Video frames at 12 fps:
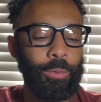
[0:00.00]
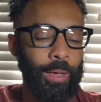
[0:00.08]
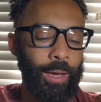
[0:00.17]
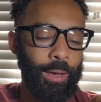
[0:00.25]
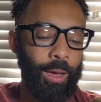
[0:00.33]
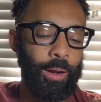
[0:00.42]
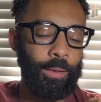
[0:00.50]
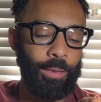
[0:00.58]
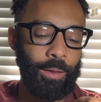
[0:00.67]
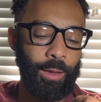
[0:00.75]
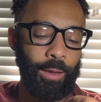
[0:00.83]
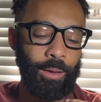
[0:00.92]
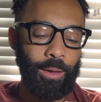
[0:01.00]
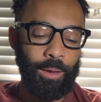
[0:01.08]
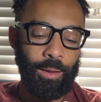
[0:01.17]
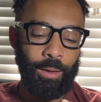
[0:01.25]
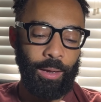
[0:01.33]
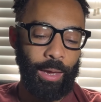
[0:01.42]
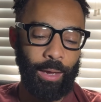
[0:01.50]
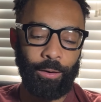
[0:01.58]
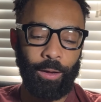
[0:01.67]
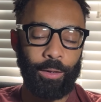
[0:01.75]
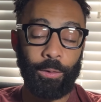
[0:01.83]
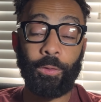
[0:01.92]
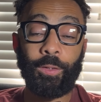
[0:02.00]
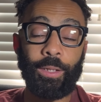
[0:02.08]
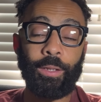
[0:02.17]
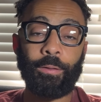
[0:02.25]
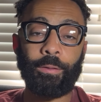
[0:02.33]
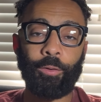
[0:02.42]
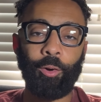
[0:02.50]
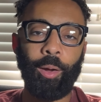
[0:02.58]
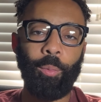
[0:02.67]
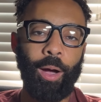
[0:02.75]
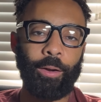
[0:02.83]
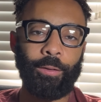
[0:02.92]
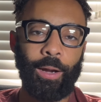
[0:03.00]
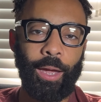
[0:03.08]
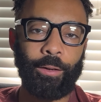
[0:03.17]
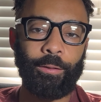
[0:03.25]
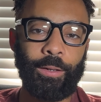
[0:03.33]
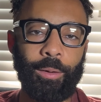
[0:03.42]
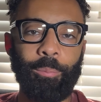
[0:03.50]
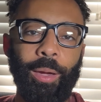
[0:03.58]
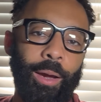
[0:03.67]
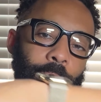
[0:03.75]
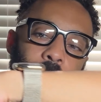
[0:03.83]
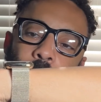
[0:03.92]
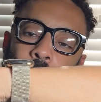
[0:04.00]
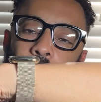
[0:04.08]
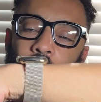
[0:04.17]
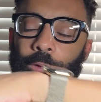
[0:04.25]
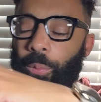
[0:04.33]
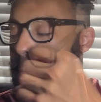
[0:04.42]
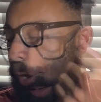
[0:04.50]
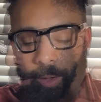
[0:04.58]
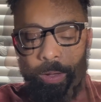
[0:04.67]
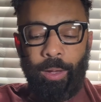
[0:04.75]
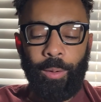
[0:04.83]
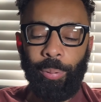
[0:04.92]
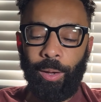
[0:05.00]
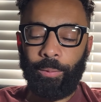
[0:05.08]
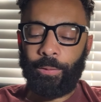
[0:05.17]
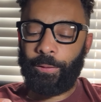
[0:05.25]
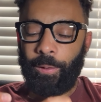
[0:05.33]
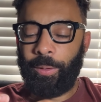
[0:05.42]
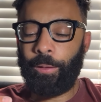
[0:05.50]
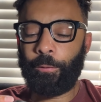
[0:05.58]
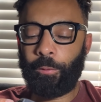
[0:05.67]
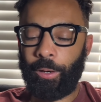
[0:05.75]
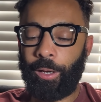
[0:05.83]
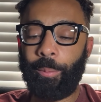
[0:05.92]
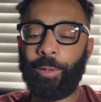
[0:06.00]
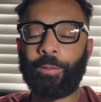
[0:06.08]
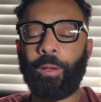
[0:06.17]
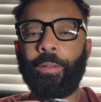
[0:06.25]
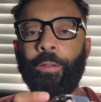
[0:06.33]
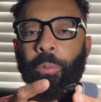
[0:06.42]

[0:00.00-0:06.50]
that kind of thing. And you'll see this is a great watch, and I actually compare it to this watch. But some of the shortcomings on this